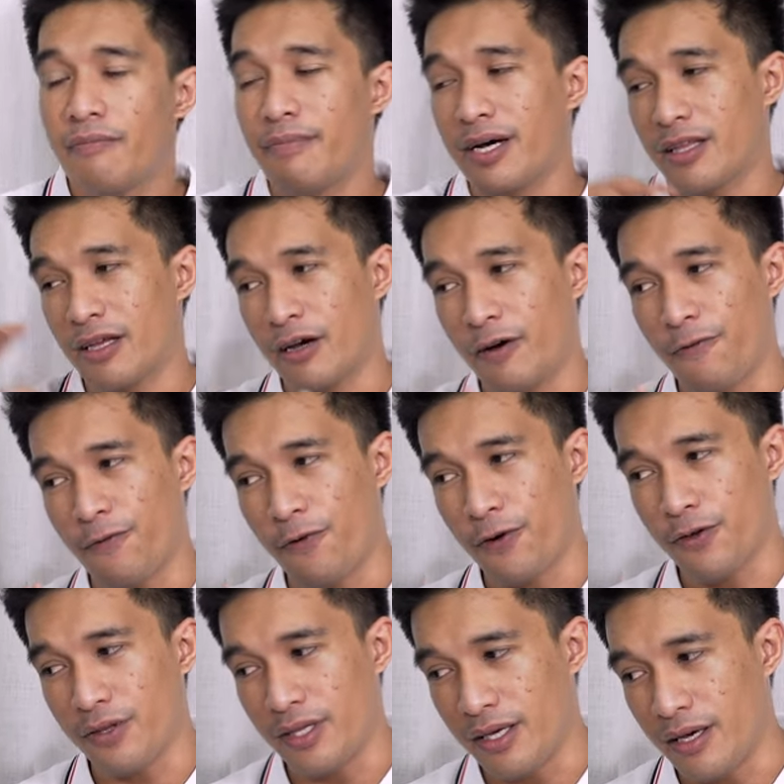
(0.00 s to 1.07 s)
But
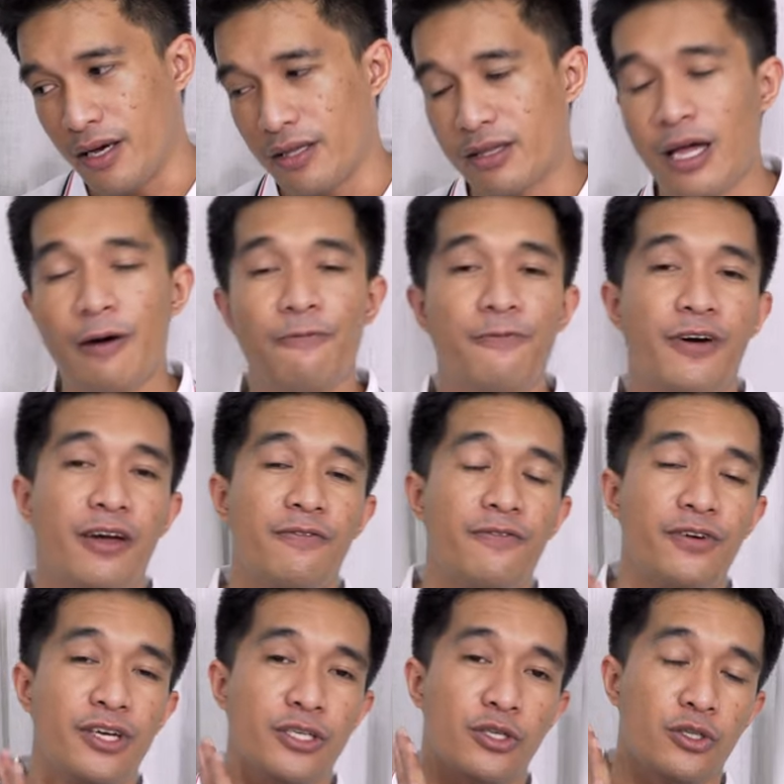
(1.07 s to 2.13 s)
for the top 5
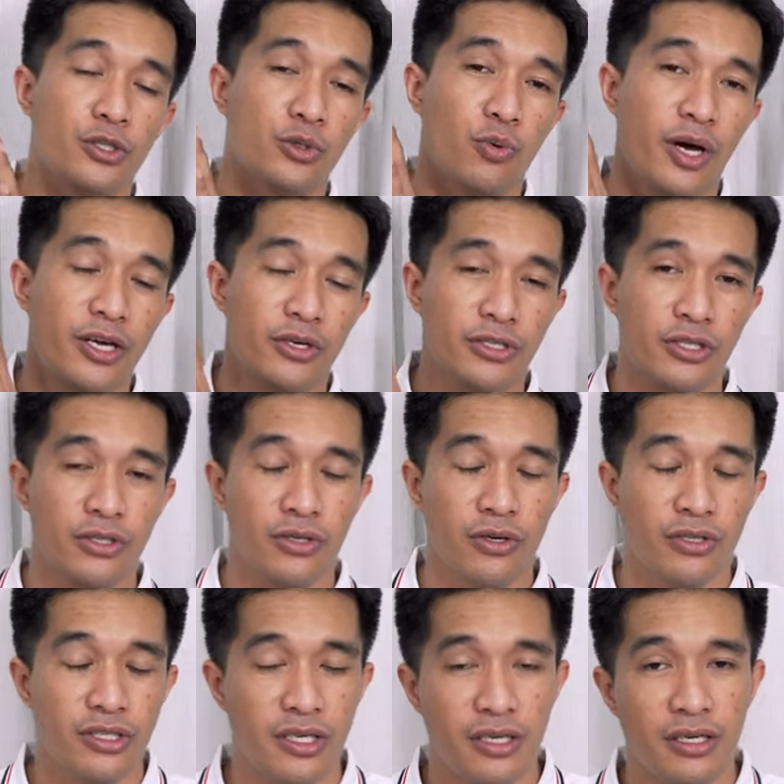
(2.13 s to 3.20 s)
reasons why you should
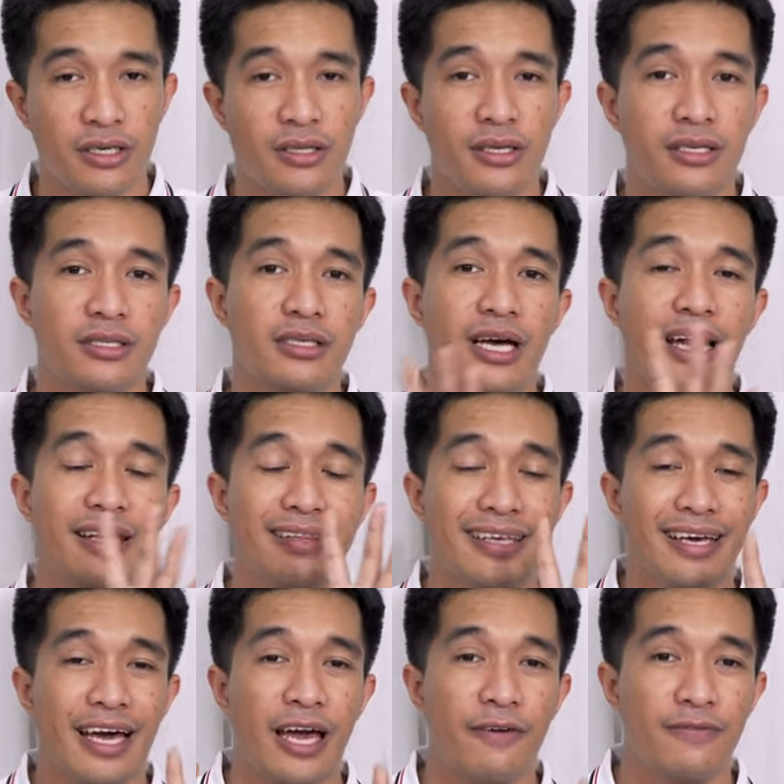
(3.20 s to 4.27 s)
consider this, I
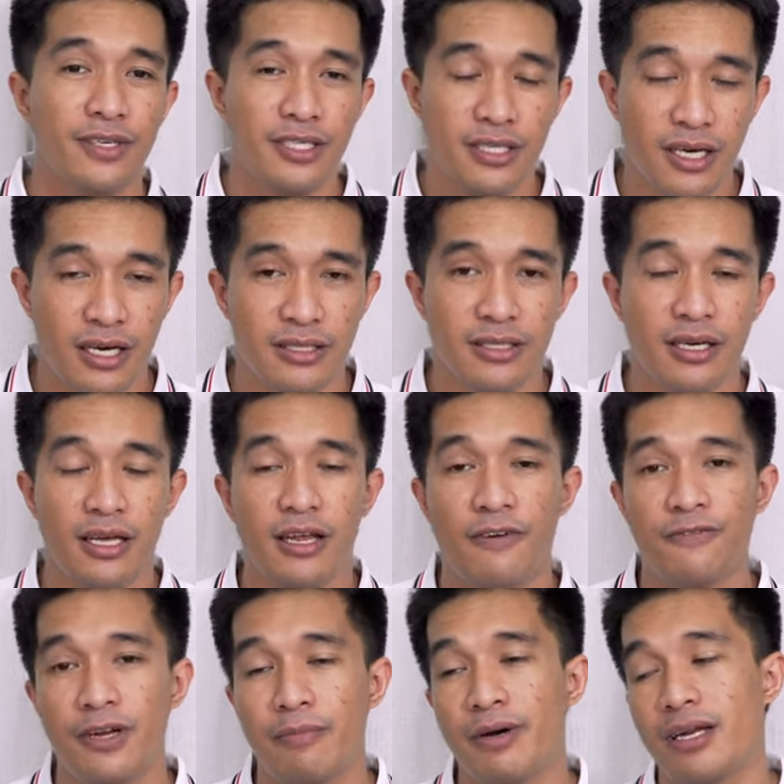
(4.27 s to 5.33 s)
think I have discussed
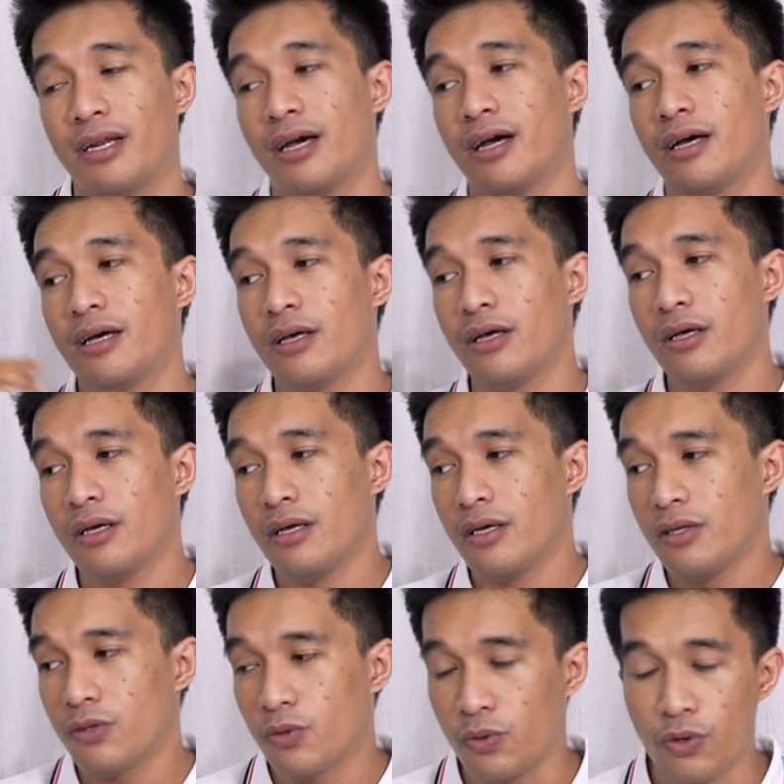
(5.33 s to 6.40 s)
enough naman na
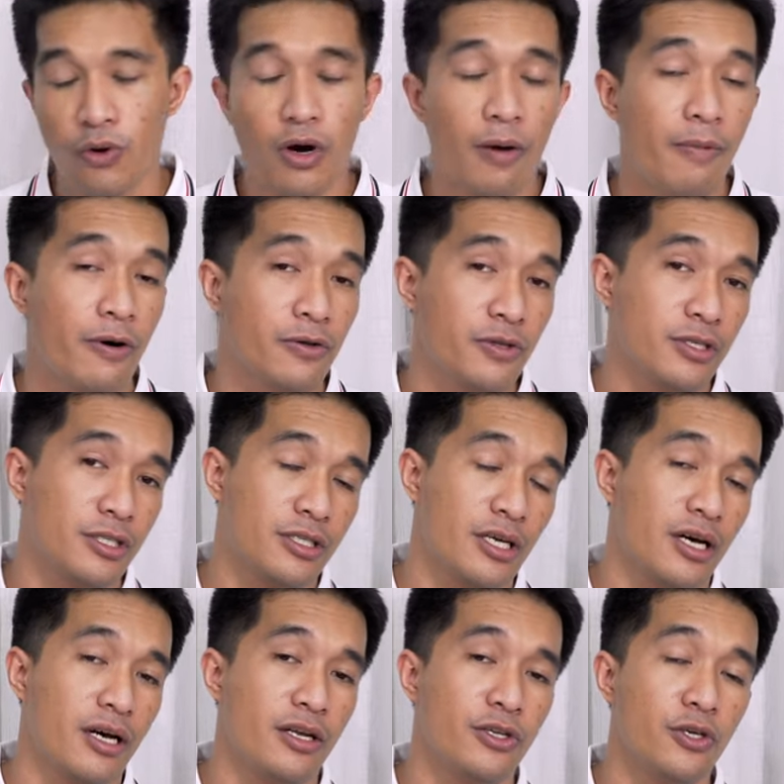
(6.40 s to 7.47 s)
to know about this
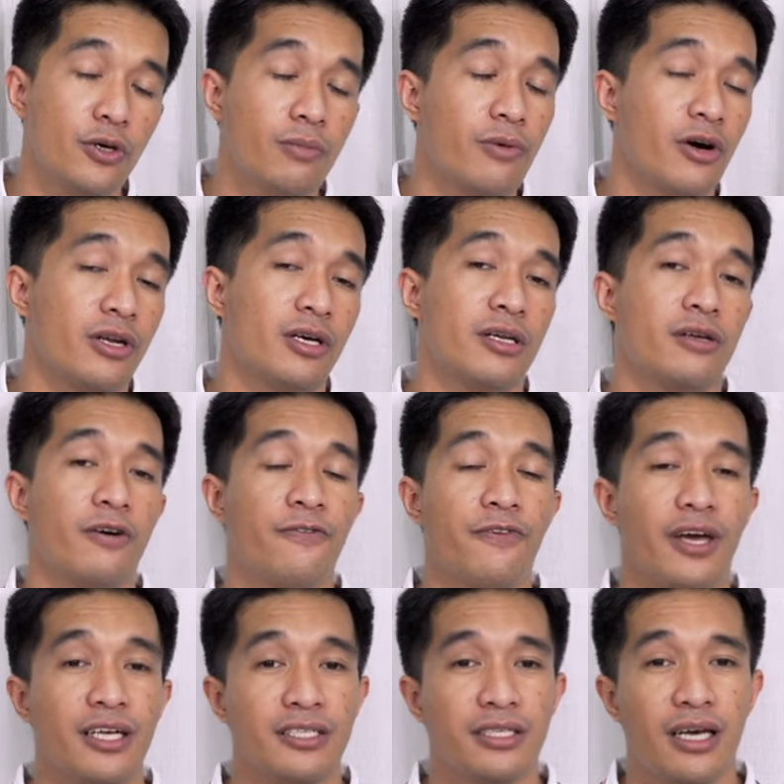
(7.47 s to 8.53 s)
new model of
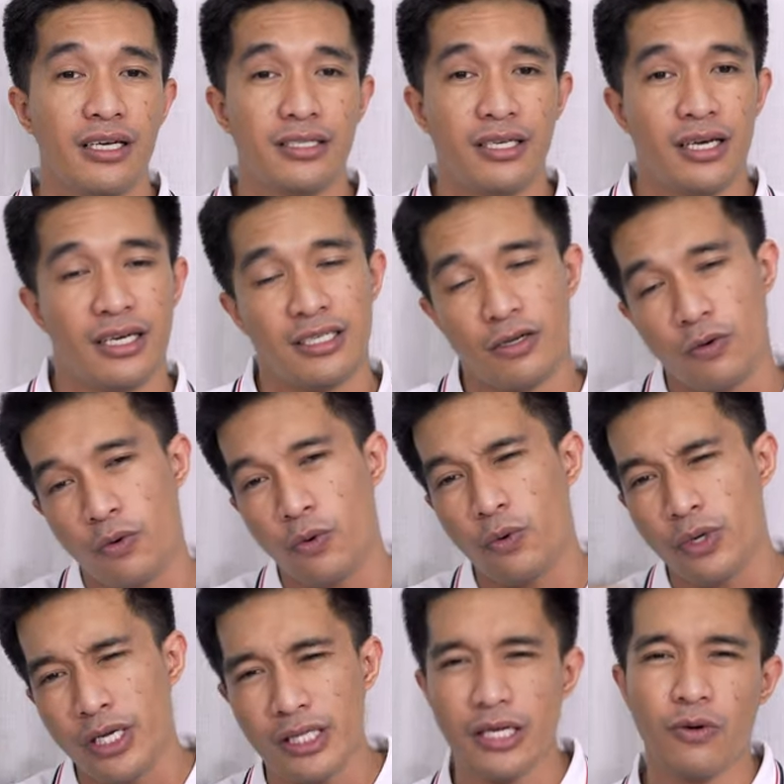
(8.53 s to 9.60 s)
HKC. Kasi kung
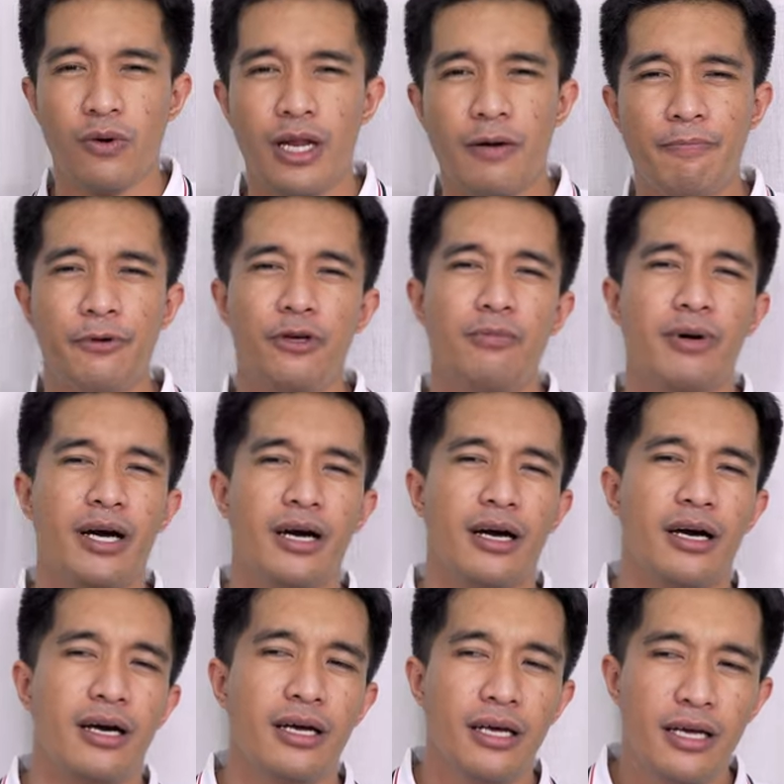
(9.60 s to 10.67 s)
uulitin ko lang po yung
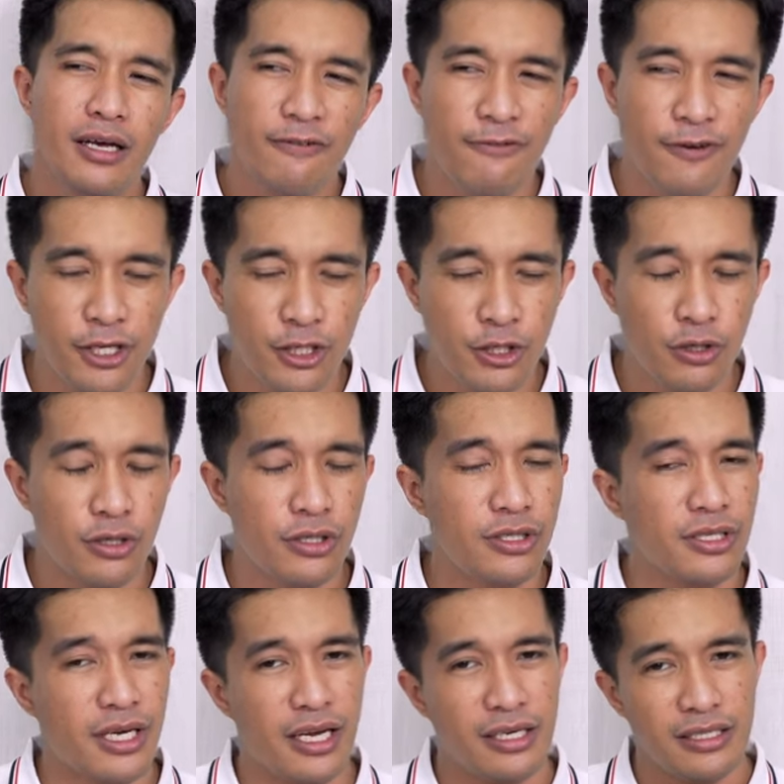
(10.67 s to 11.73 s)
mga
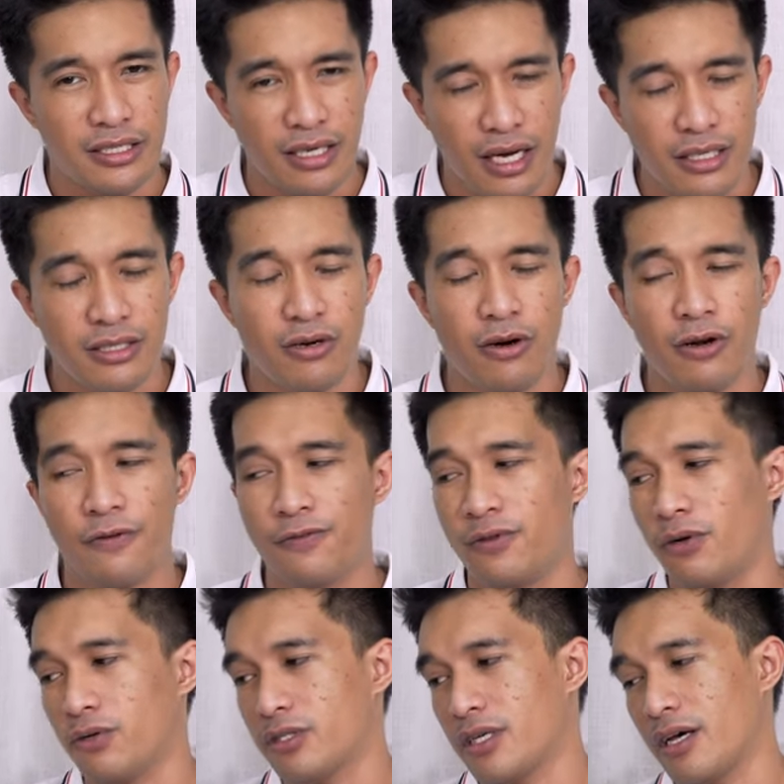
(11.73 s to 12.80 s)
features and discuss all of
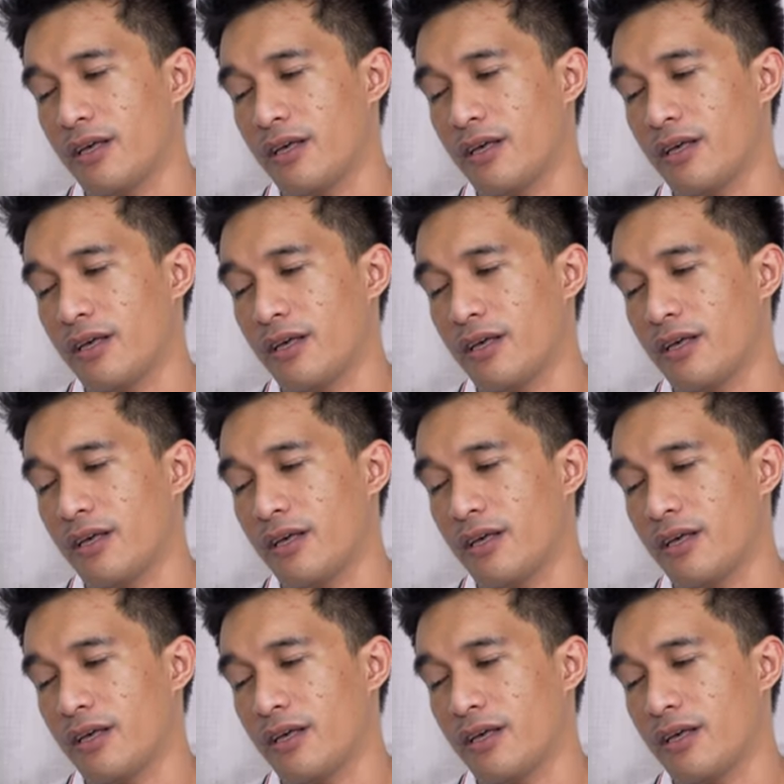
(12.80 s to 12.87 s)
those